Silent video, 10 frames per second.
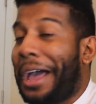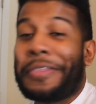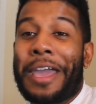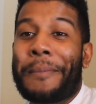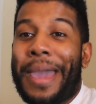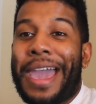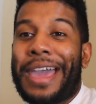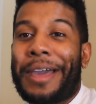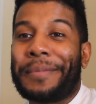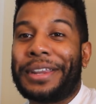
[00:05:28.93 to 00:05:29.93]
Not that
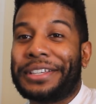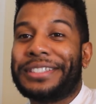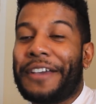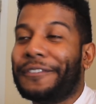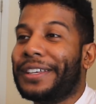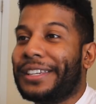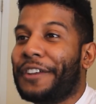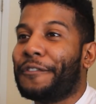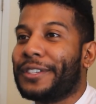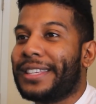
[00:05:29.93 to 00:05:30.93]
bad. I mean, it's definitely a
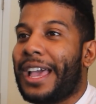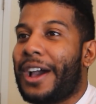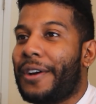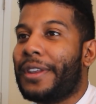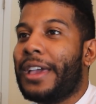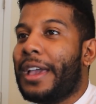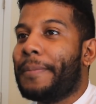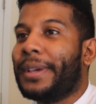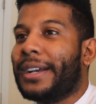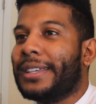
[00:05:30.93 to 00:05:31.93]
different sound
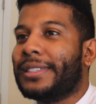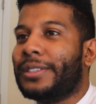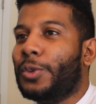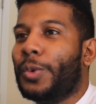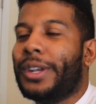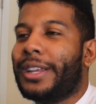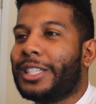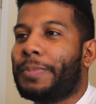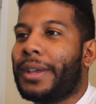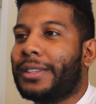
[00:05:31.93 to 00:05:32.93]
because you wouldn't
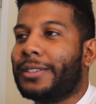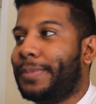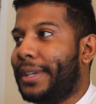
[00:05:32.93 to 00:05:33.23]
expect this.